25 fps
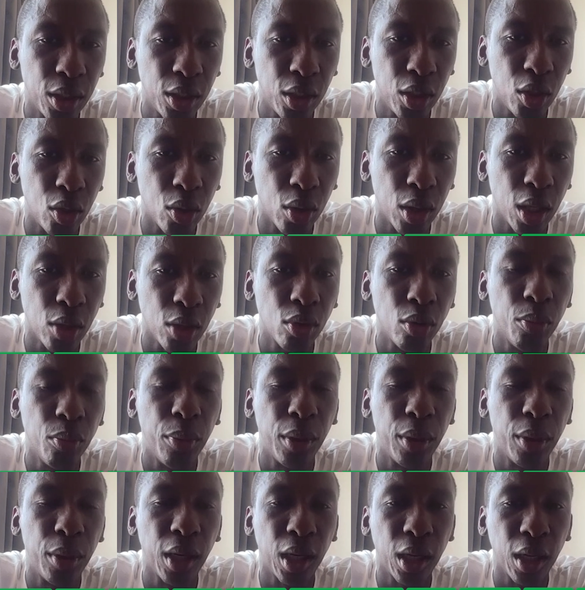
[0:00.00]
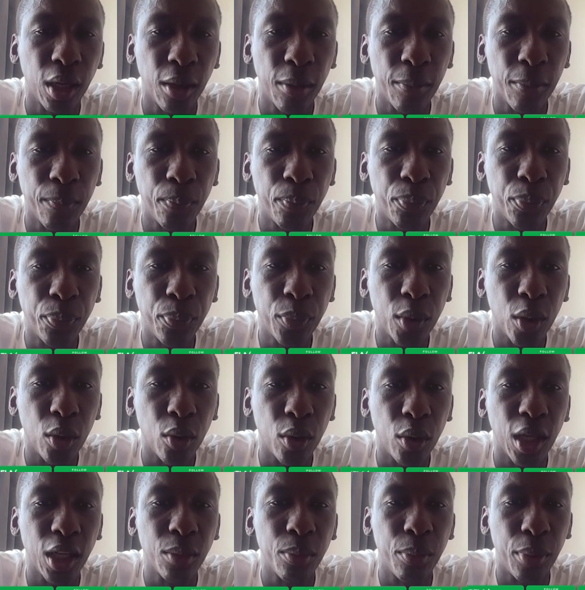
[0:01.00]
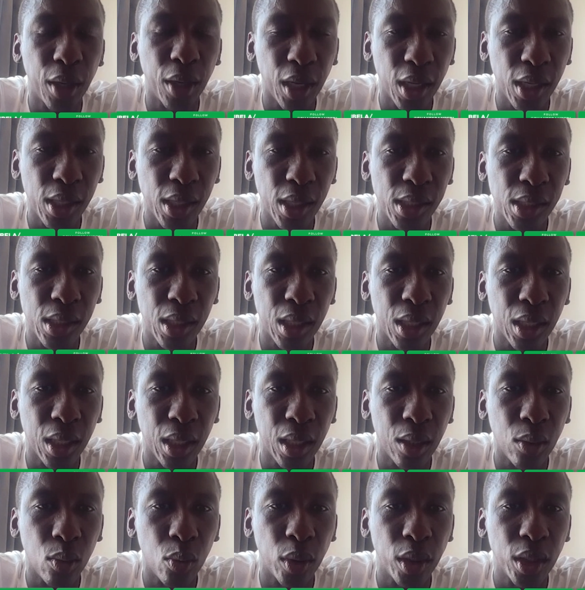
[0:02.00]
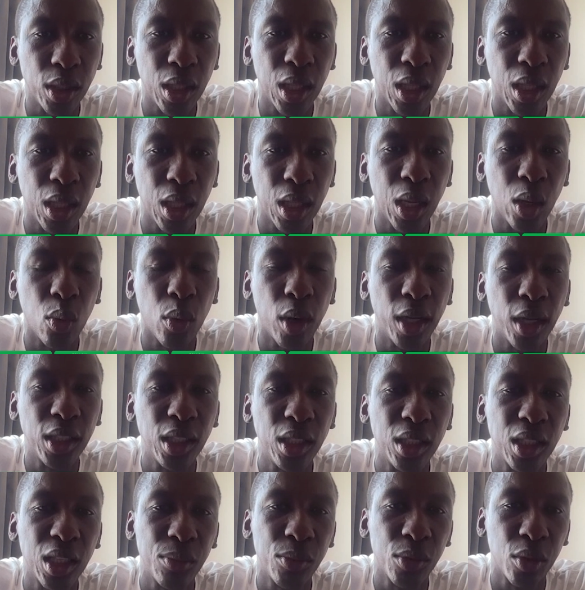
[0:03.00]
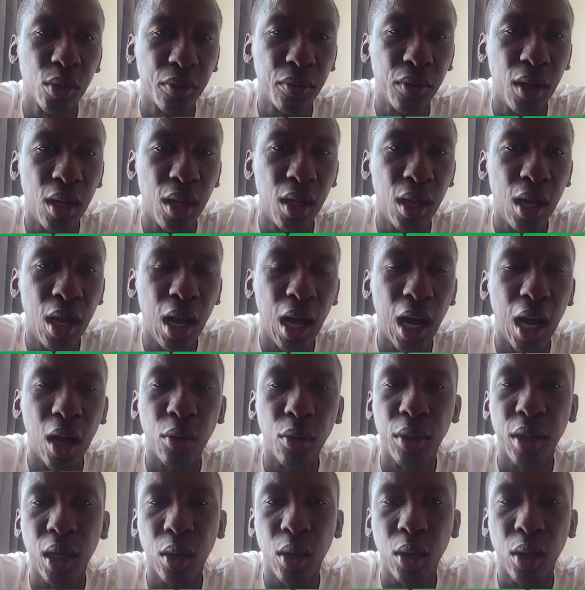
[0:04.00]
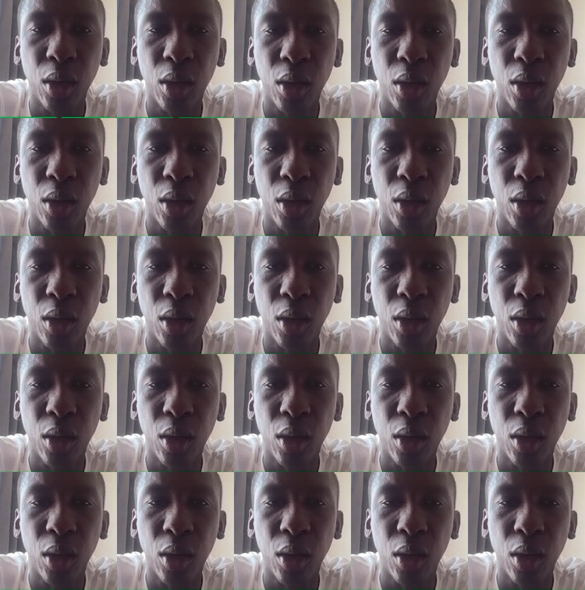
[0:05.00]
you know, that will bring, or that brings the what they want in terms of how they want to